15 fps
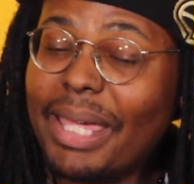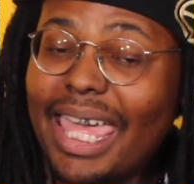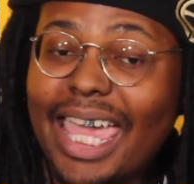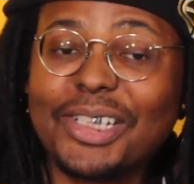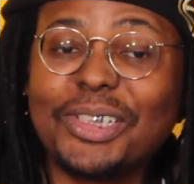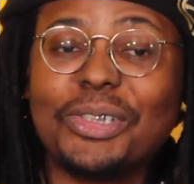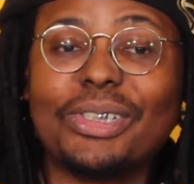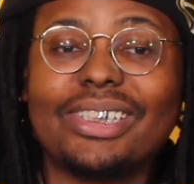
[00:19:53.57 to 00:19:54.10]

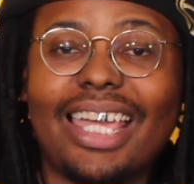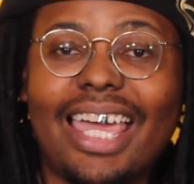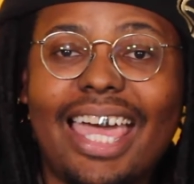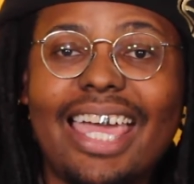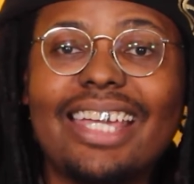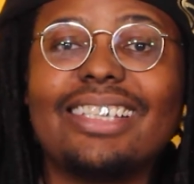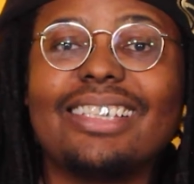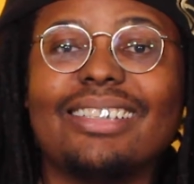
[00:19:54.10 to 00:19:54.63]

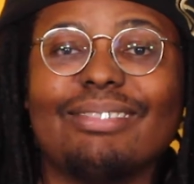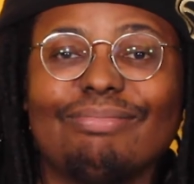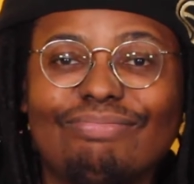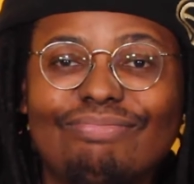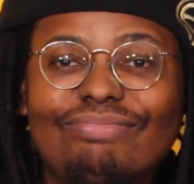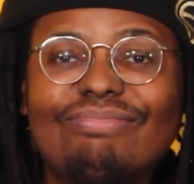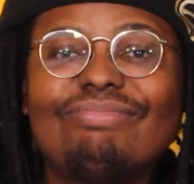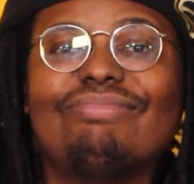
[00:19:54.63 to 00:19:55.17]
Exercise
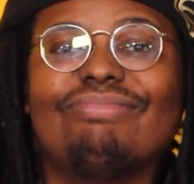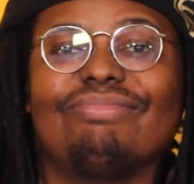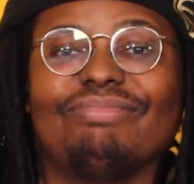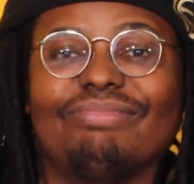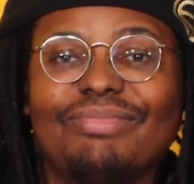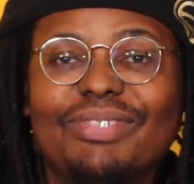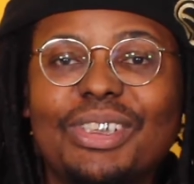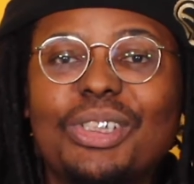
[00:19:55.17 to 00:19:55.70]

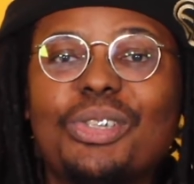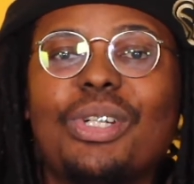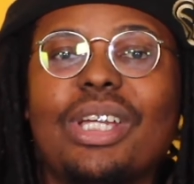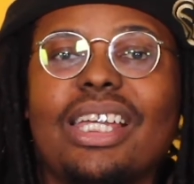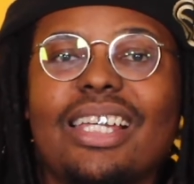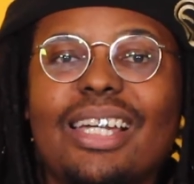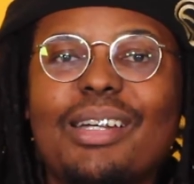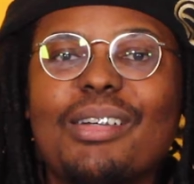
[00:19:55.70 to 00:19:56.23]

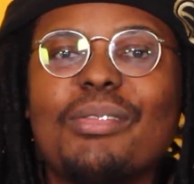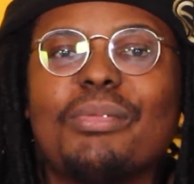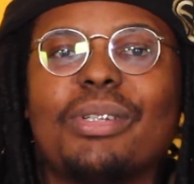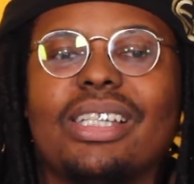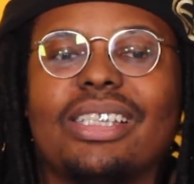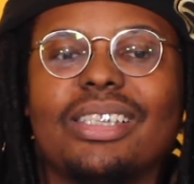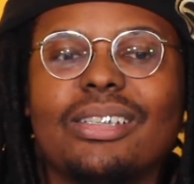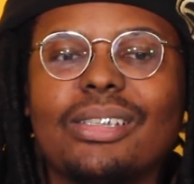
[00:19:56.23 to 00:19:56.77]
straight up,
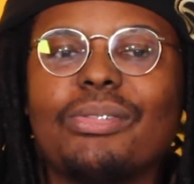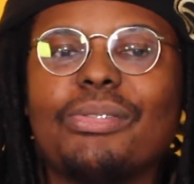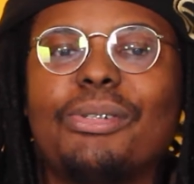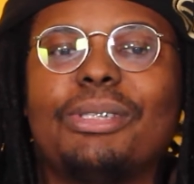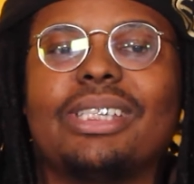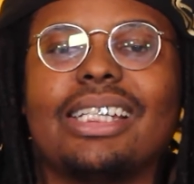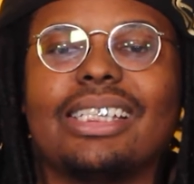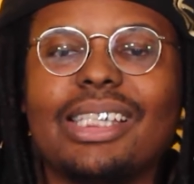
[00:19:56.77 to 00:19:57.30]
because there was a
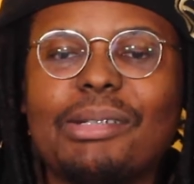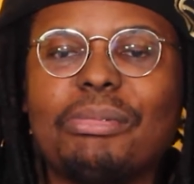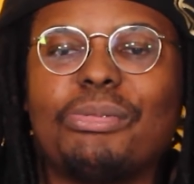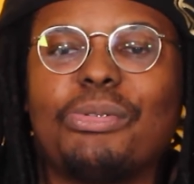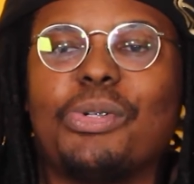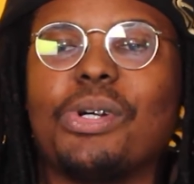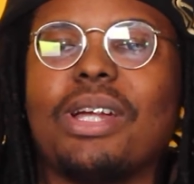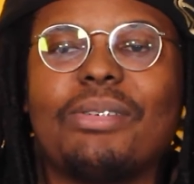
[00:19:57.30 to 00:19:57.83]
few times I
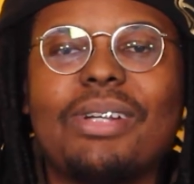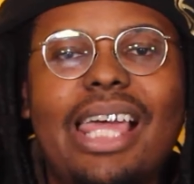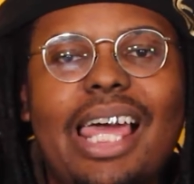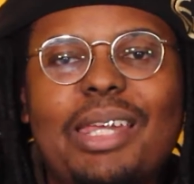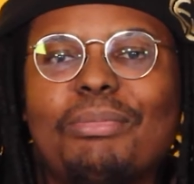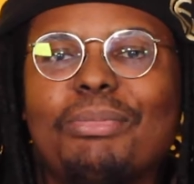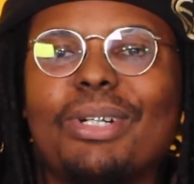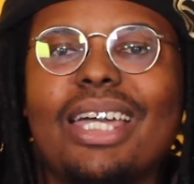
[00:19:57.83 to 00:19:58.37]
performed, I ran
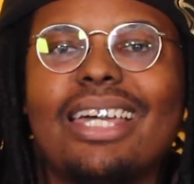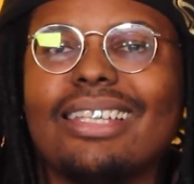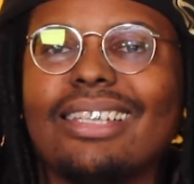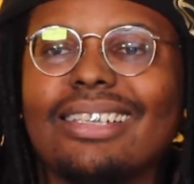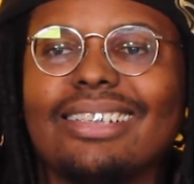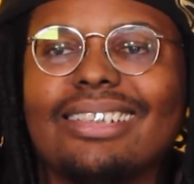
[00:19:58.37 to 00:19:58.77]
out of breath,